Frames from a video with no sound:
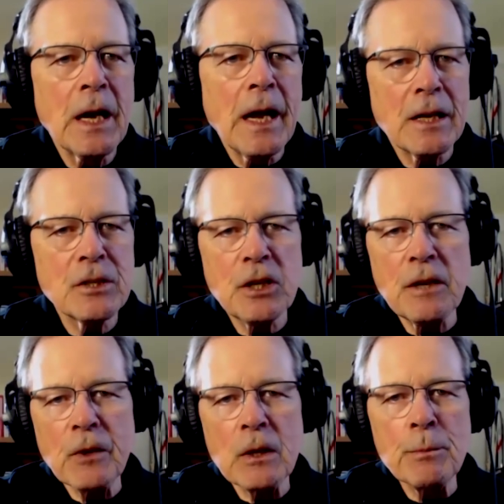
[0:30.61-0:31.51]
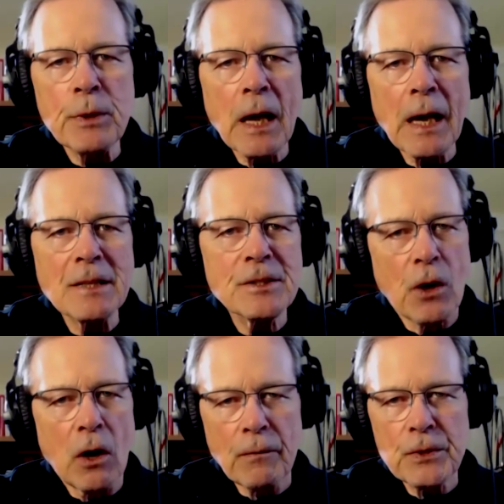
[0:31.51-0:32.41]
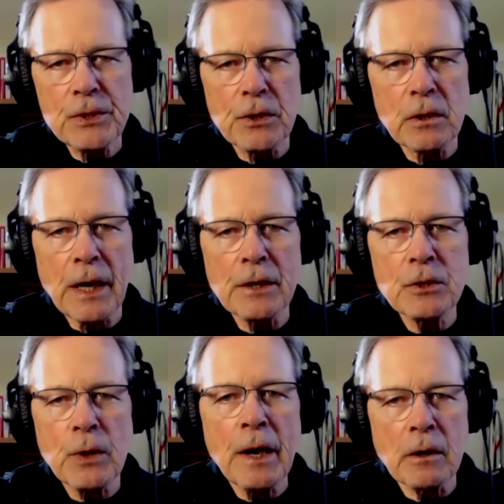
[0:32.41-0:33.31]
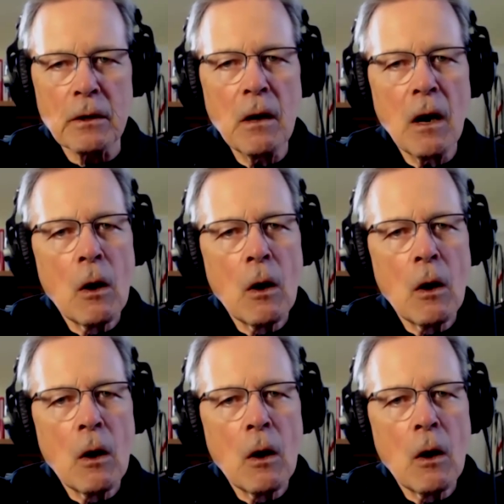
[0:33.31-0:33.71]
and Chief Compliance Officer at Tracker,